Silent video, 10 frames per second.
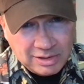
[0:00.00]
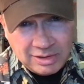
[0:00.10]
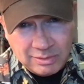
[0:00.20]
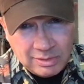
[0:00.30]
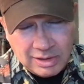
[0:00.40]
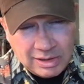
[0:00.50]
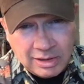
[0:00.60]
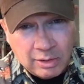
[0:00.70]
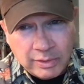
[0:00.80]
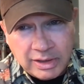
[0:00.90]
you,
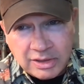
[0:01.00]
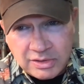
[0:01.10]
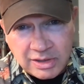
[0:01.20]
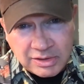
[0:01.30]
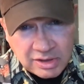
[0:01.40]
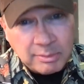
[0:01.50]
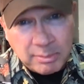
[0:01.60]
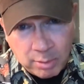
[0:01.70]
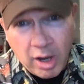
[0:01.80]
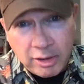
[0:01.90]
you know it, it's going to
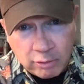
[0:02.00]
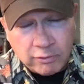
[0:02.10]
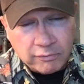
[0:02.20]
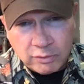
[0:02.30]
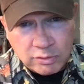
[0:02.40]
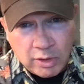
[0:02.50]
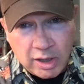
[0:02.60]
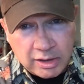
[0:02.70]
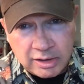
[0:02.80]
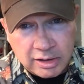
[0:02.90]
be broad overviews
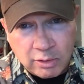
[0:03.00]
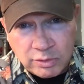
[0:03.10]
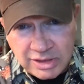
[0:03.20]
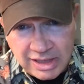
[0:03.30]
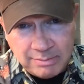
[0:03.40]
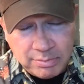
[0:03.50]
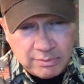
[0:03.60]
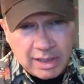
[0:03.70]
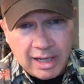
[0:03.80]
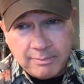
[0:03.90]
we're not going to go deep
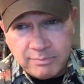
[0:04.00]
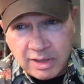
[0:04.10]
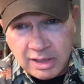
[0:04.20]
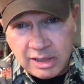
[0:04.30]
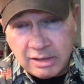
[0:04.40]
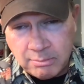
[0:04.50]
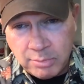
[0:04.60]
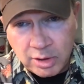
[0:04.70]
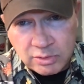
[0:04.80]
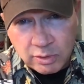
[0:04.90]
um, in any of the
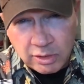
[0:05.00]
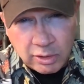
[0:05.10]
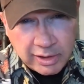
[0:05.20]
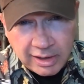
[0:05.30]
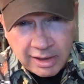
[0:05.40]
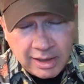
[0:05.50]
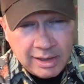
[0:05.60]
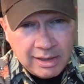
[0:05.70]
books we're going to look at